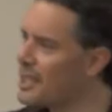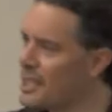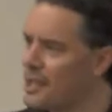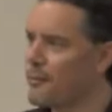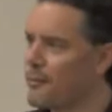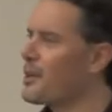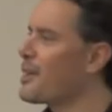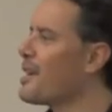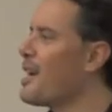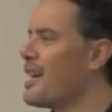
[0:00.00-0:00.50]

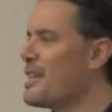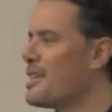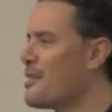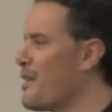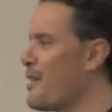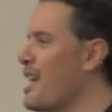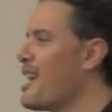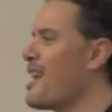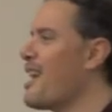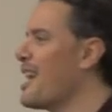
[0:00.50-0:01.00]
different kind of
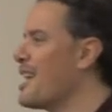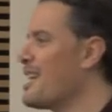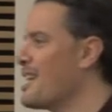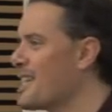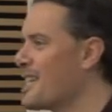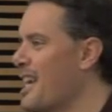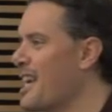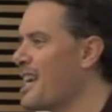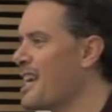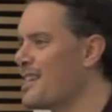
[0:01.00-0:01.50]
AI,
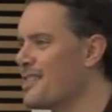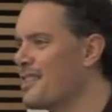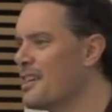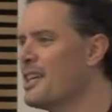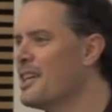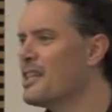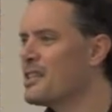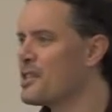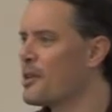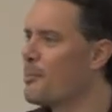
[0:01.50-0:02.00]
again,
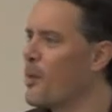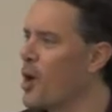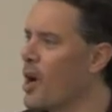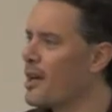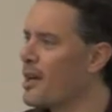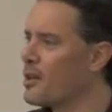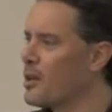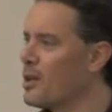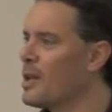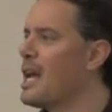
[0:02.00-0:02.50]
to
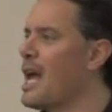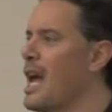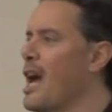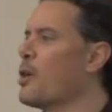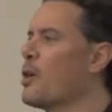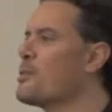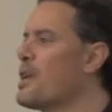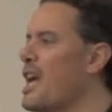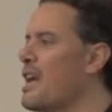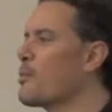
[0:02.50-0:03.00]
model how
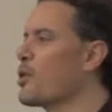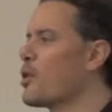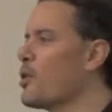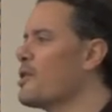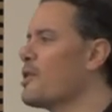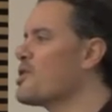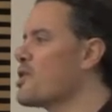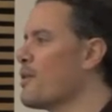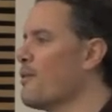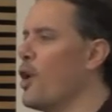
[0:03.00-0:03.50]

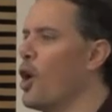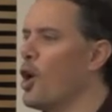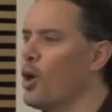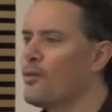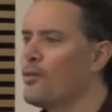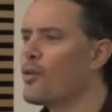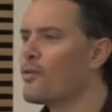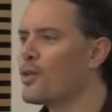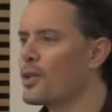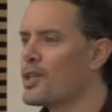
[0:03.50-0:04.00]
neighborhoods evolve
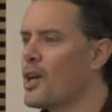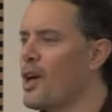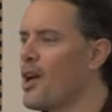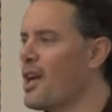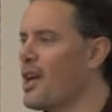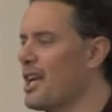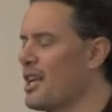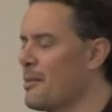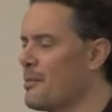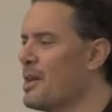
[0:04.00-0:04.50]
over
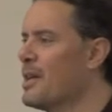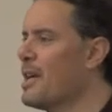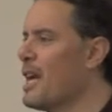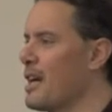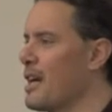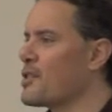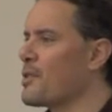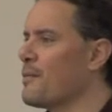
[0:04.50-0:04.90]
time as a